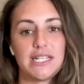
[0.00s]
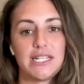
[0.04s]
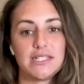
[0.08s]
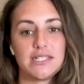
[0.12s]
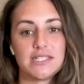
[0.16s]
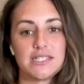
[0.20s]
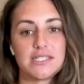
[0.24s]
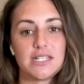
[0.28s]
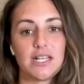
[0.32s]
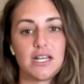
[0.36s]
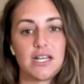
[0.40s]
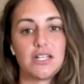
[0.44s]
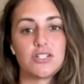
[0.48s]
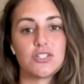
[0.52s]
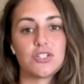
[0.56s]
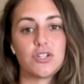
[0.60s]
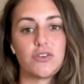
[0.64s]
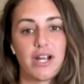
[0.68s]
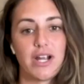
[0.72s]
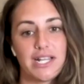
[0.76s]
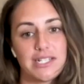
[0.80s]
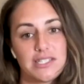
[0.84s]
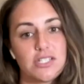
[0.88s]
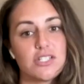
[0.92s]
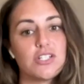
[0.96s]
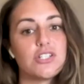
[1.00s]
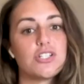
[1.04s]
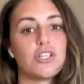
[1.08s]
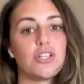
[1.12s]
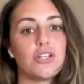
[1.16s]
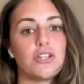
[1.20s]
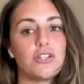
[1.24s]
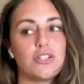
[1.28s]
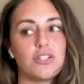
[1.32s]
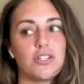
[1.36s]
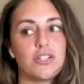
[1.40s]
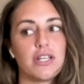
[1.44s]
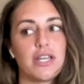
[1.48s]
in such
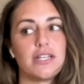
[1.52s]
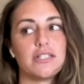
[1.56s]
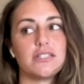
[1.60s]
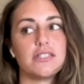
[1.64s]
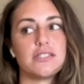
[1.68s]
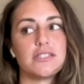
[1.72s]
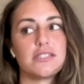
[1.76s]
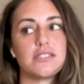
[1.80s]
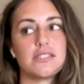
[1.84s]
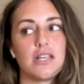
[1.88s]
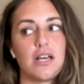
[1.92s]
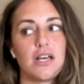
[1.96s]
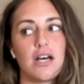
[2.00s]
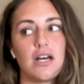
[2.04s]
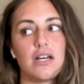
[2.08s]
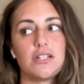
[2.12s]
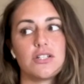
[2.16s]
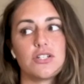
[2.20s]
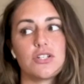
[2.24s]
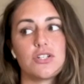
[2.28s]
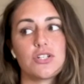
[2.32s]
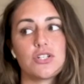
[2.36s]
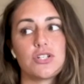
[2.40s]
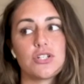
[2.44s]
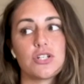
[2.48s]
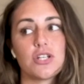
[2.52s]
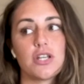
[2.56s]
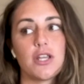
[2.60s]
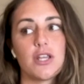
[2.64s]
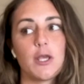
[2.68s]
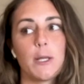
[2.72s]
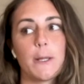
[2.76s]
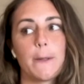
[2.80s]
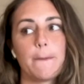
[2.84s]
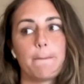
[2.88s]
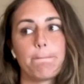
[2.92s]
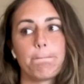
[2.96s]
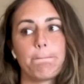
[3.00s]
gratitude and such
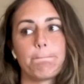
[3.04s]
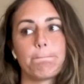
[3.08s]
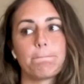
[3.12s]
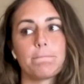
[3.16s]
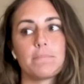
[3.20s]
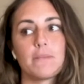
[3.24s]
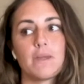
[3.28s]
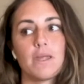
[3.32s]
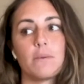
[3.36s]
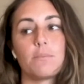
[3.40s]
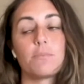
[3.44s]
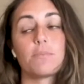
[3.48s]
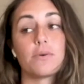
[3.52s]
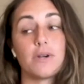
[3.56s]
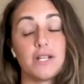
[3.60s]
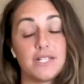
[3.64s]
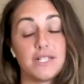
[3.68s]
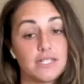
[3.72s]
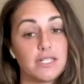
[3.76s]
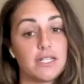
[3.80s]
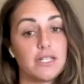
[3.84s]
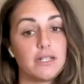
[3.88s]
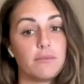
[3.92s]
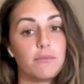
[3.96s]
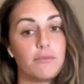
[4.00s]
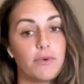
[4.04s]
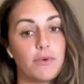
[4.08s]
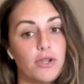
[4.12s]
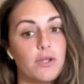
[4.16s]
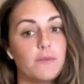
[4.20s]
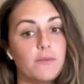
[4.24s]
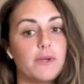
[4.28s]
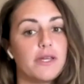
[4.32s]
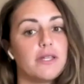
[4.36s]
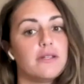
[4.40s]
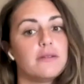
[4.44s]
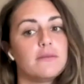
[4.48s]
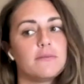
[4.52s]
present
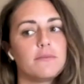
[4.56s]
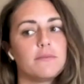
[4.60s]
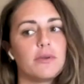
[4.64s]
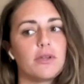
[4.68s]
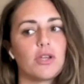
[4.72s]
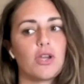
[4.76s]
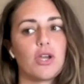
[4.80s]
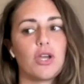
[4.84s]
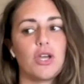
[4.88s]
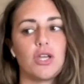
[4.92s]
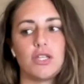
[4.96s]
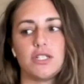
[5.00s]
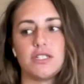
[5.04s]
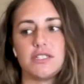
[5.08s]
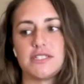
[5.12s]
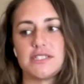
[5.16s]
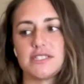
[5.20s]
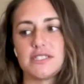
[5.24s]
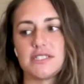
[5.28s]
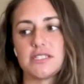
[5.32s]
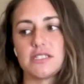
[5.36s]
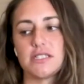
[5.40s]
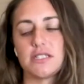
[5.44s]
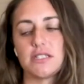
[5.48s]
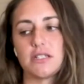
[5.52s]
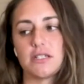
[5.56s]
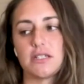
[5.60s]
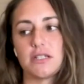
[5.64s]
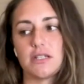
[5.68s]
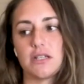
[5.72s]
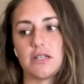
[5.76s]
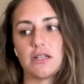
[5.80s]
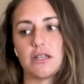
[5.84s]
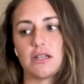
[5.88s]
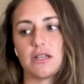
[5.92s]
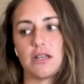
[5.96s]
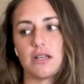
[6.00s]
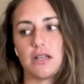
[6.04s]
moment? Because
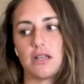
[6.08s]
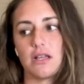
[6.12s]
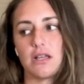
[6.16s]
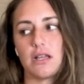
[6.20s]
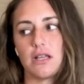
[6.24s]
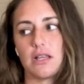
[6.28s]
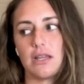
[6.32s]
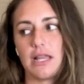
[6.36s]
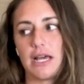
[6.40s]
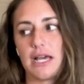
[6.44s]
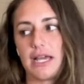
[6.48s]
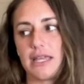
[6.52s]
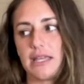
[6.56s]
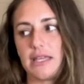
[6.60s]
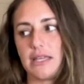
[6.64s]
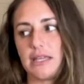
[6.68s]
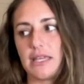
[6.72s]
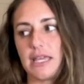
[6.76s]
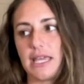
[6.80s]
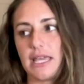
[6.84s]
like